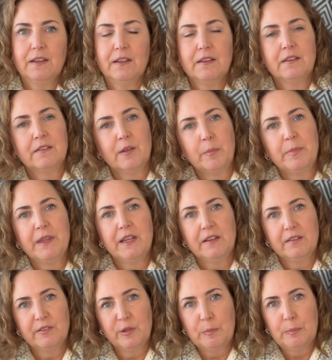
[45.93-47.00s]
something
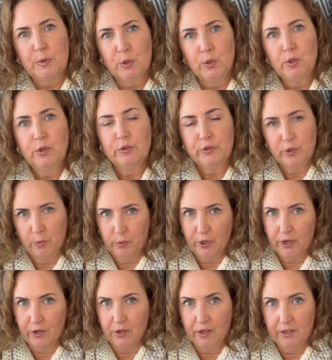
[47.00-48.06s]
simple to
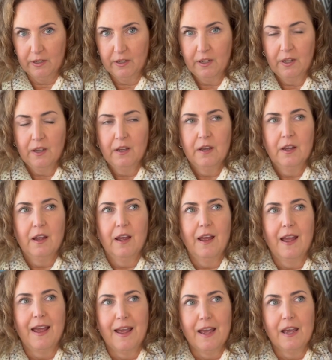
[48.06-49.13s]
work on,
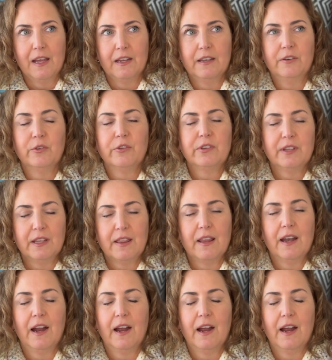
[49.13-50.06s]
and you'll see that